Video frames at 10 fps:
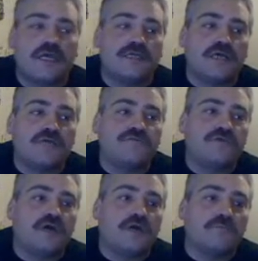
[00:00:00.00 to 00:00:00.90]
and
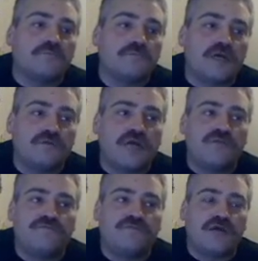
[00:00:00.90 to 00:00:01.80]

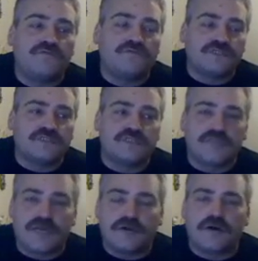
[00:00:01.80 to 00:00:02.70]
I've listened to a
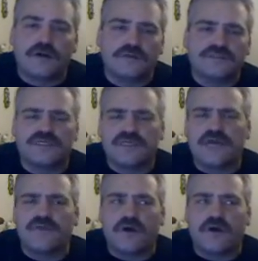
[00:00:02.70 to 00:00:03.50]
lot of articles, and a lot of the